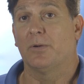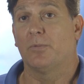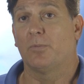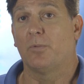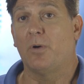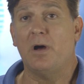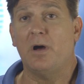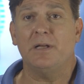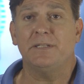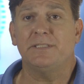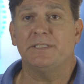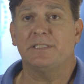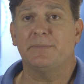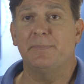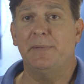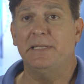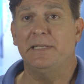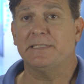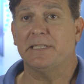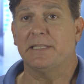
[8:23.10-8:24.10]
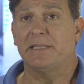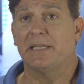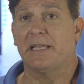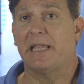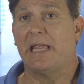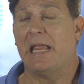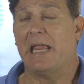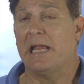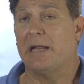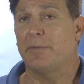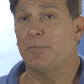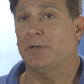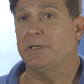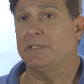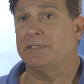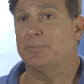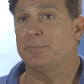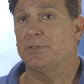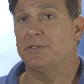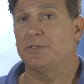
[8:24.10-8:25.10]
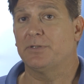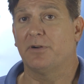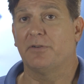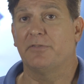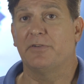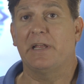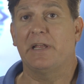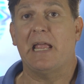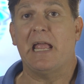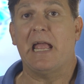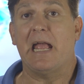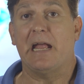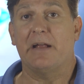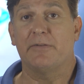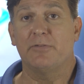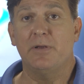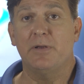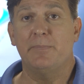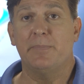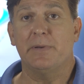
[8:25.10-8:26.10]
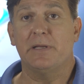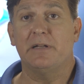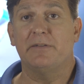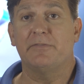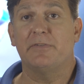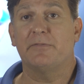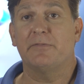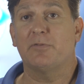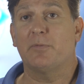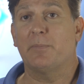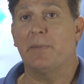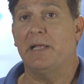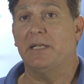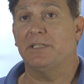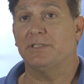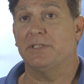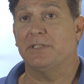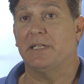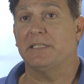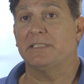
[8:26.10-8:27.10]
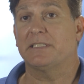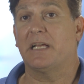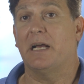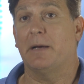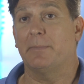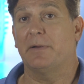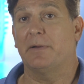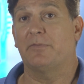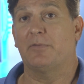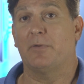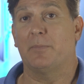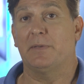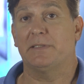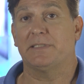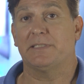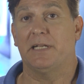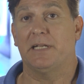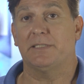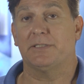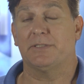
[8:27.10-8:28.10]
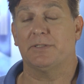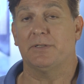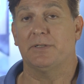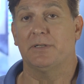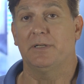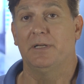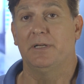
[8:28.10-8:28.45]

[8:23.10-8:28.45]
RAW just means that the camera is preserving every bit of information that's coming from the sensor.